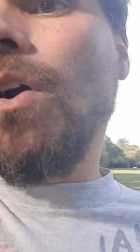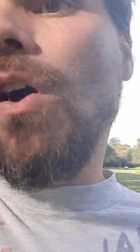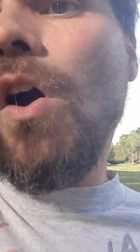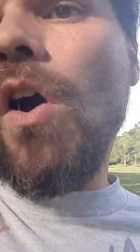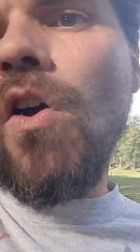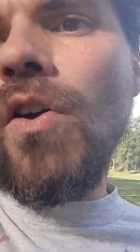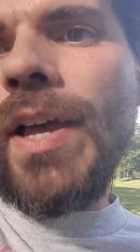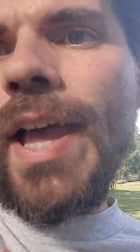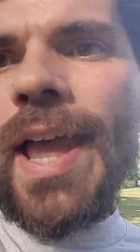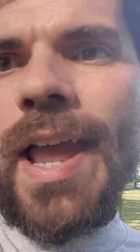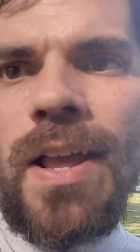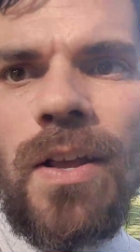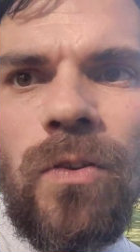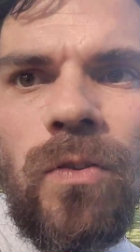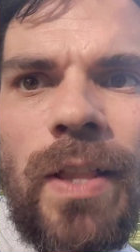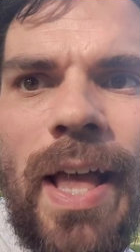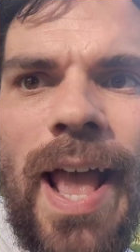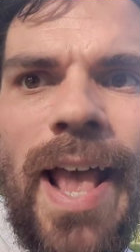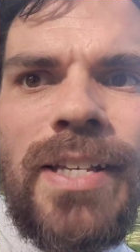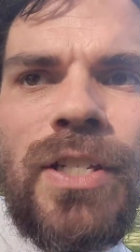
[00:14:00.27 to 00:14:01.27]
Okay,
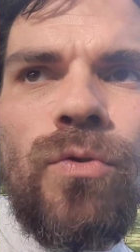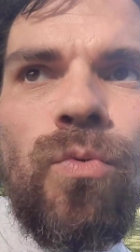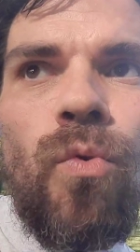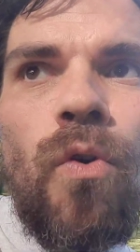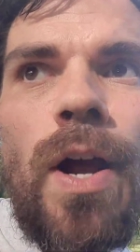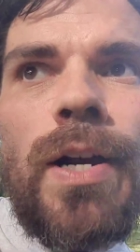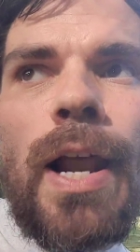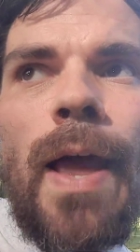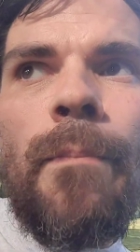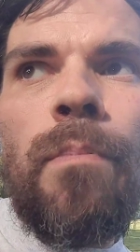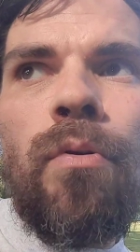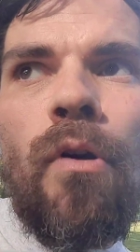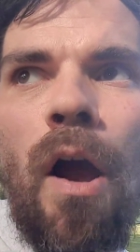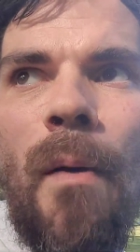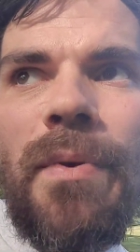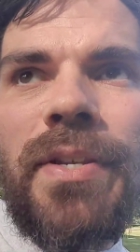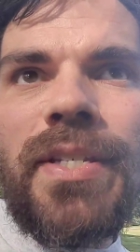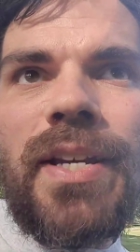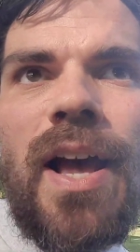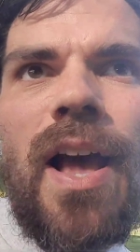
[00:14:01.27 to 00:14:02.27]
last one, I
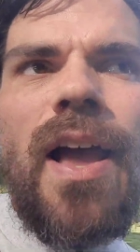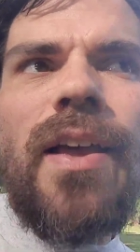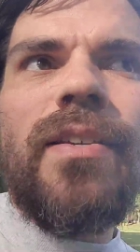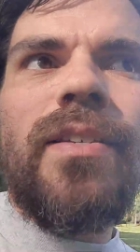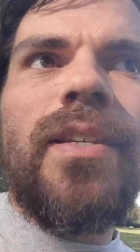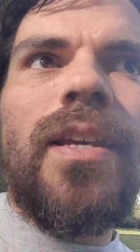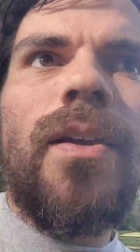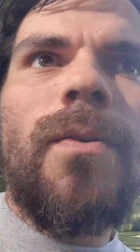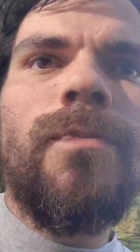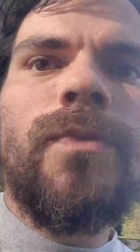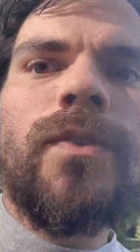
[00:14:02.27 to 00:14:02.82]
promise, guys.